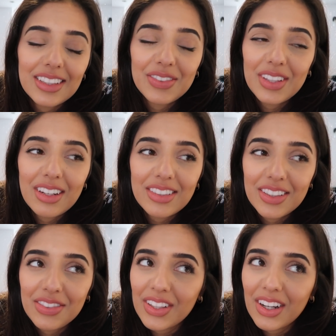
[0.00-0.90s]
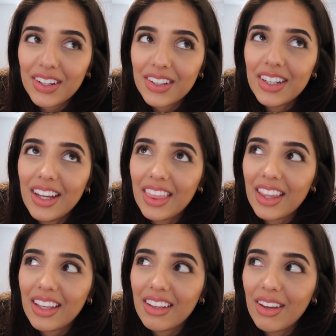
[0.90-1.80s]
They've sent us iftar, I
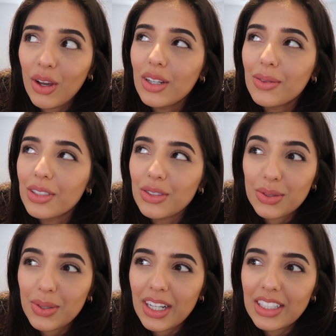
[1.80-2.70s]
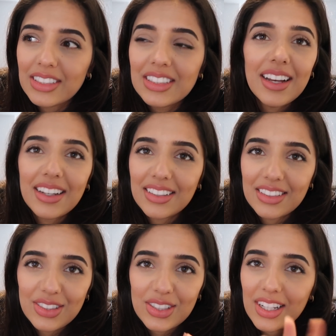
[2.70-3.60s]
think, once or twice,
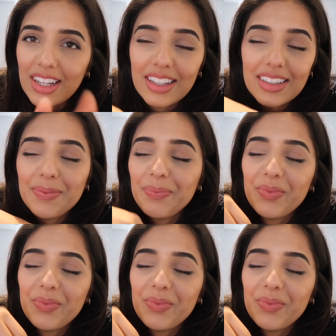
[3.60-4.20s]
and just like,